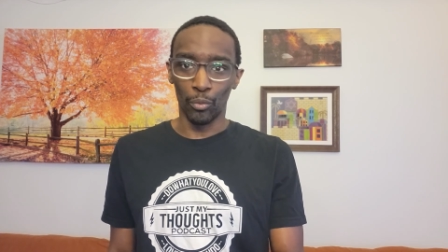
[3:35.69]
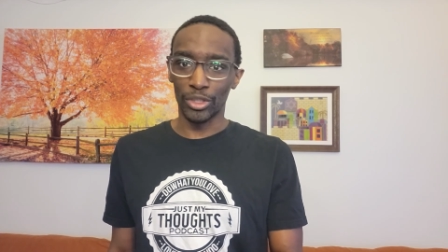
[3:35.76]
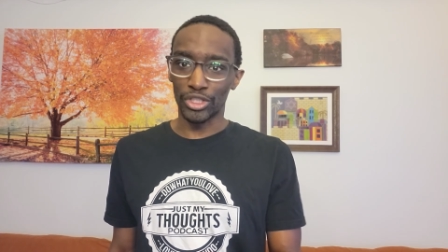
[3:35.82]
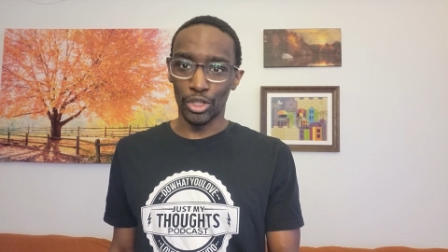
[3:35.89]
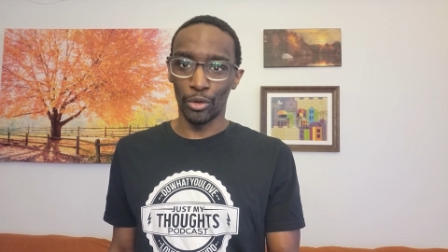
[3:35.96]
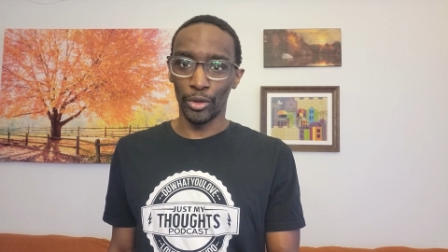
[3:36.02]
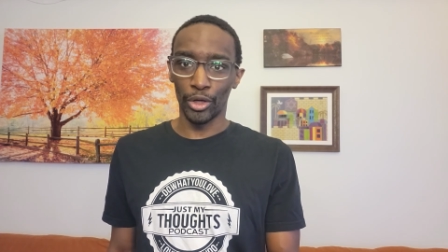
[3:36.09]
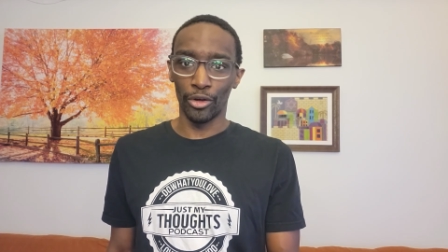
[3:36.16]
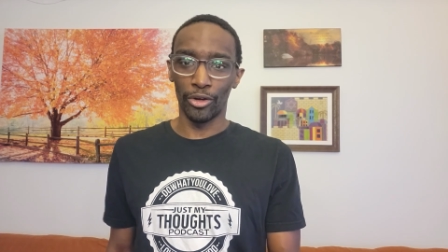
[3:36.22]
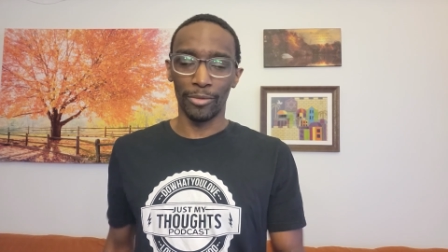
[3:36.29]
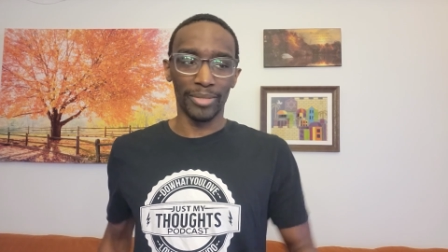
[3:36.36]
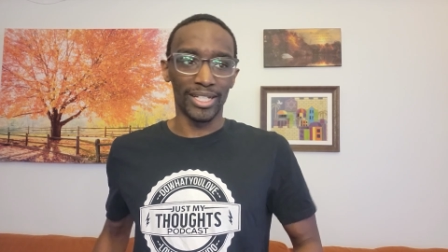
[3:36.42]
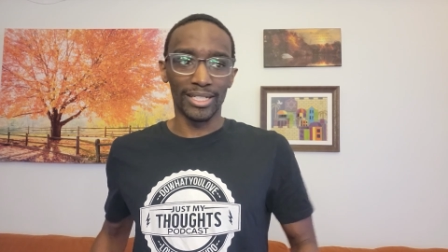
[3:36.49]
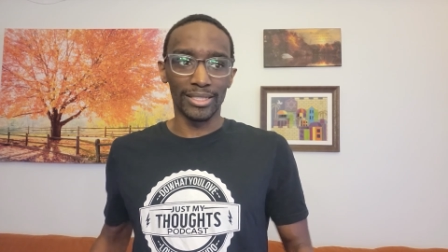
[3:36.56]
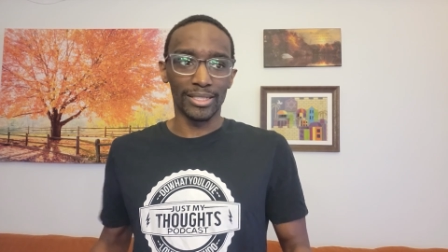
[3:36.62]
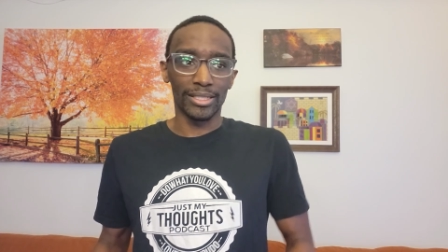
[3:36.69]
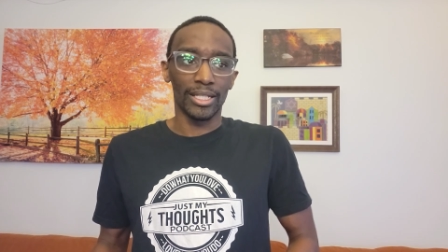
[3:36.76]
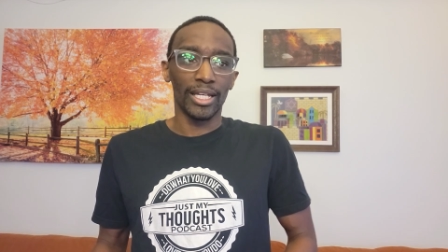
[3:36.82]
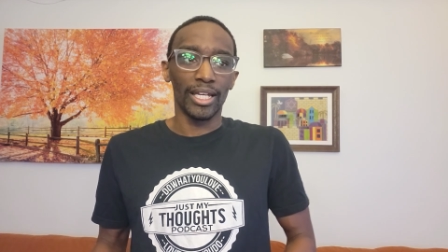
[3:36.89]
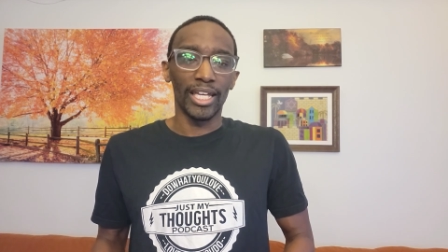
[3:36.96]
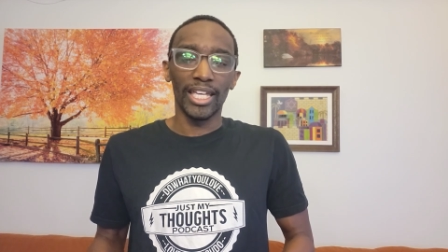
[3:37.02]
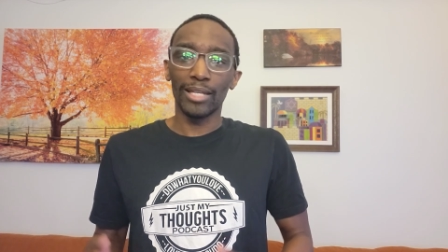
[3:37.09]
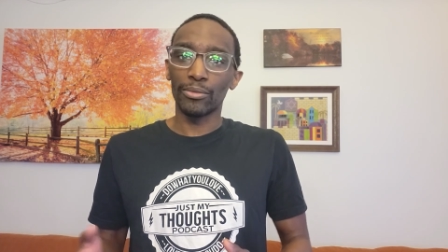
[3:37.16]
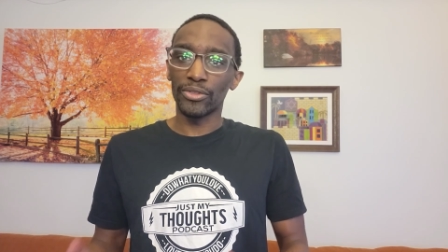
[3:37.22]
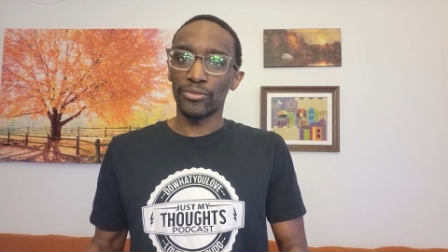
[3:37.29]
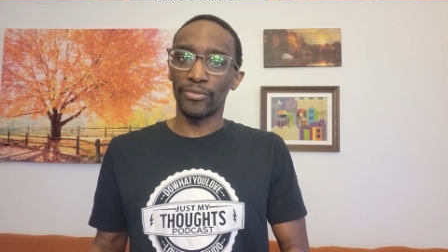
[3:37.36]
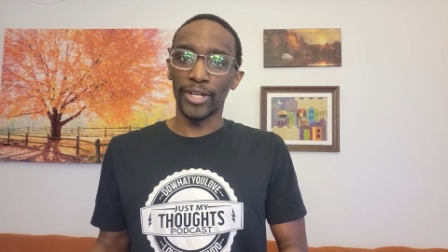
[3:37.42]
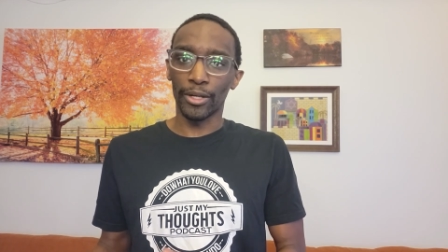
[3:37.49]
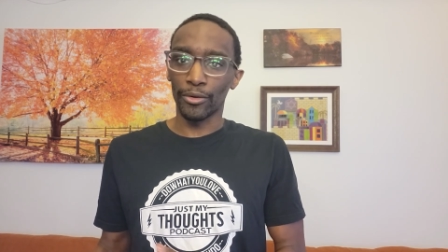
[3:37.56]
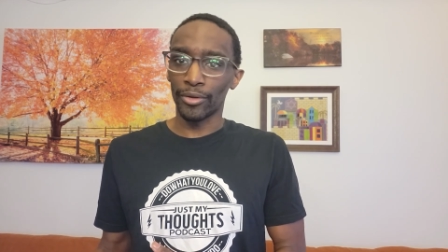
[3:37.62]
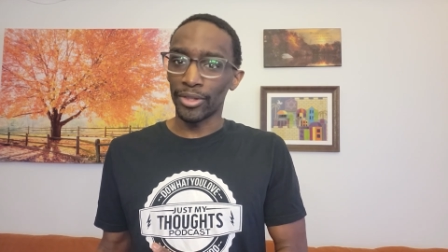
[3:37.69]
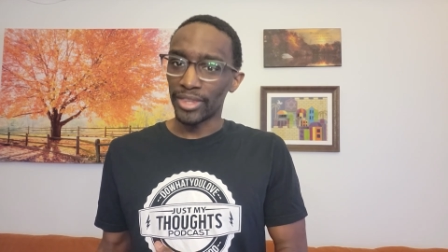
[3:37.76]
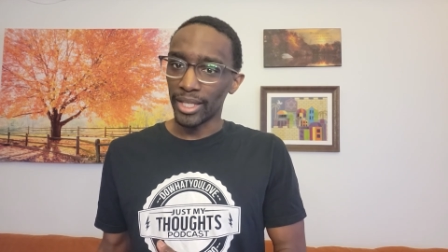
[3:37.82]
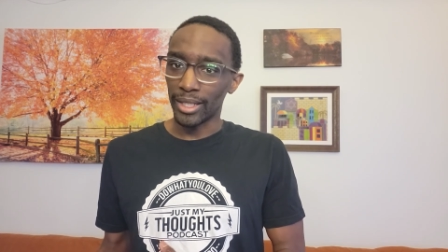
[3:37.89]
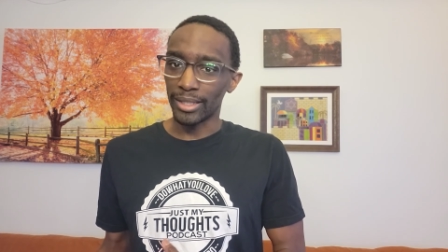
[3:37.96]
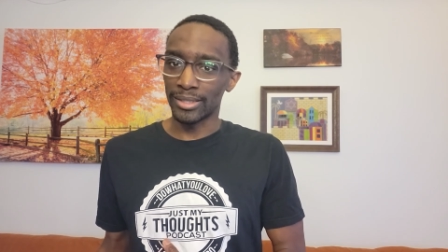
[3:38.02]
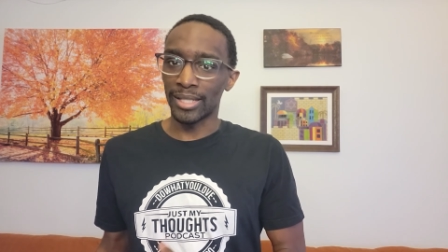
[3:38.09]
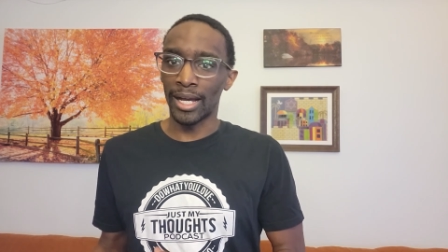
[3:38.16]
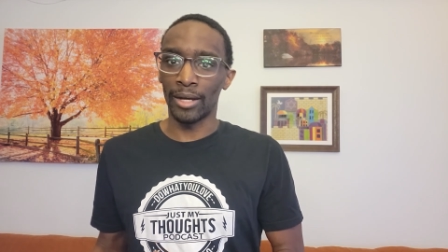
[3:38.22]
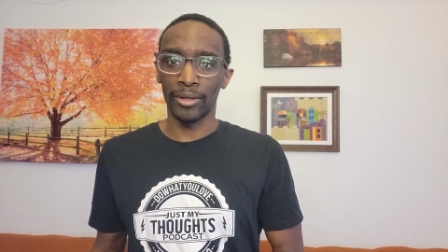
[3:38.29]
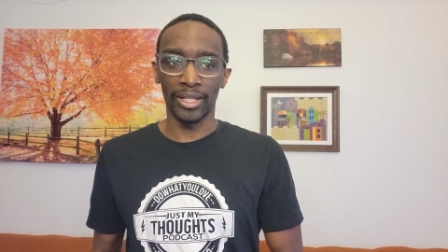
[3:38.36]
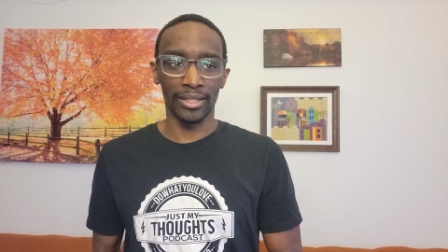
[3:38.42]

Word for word: what's going on because he was figuring things out.